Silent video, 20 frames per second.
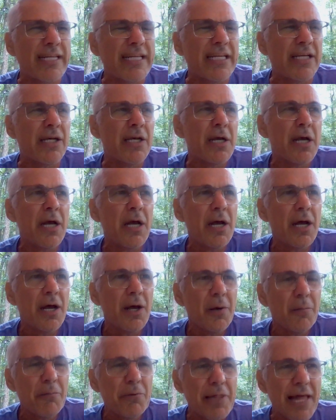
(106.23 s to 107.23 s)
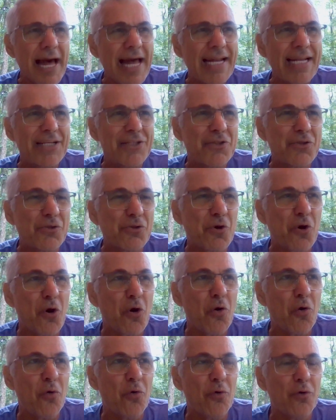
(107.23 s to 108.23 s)
really planning to
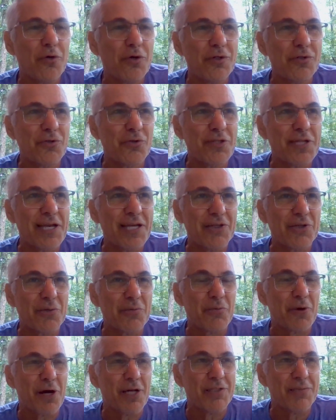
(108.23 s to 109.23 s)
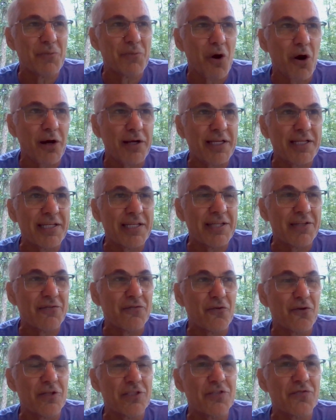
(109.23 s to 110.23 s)
go into the enterprise market in the
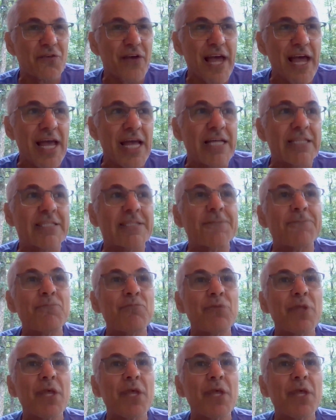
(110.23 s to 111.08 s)
first phase.